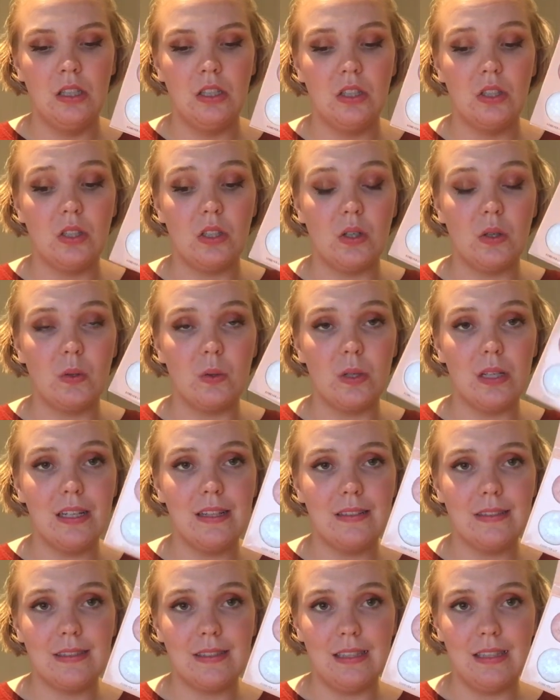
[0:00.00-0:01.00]
So
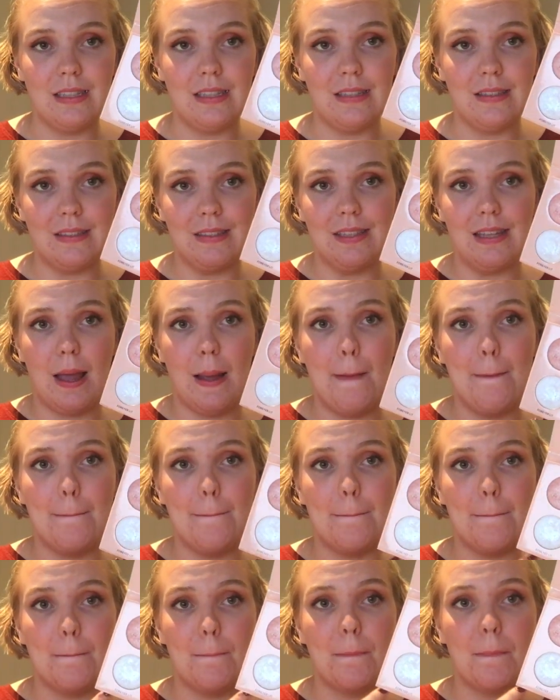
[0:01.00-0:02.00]
this is
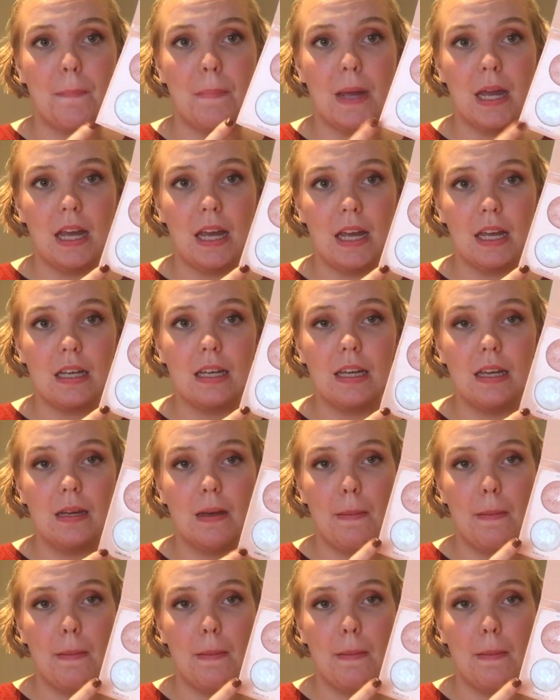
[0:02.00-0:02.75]
big